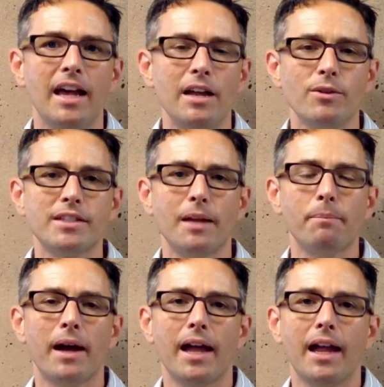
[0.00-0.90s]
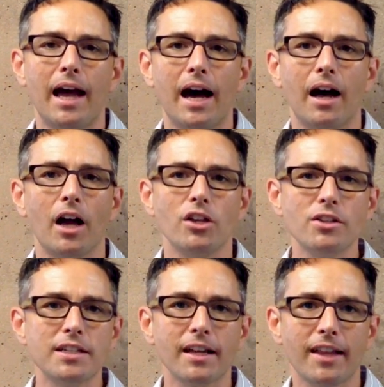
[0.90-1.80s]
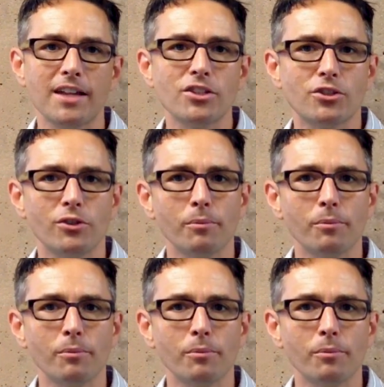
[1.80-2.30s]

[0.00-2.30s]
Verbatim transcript: It was sent by uh, a UCLA student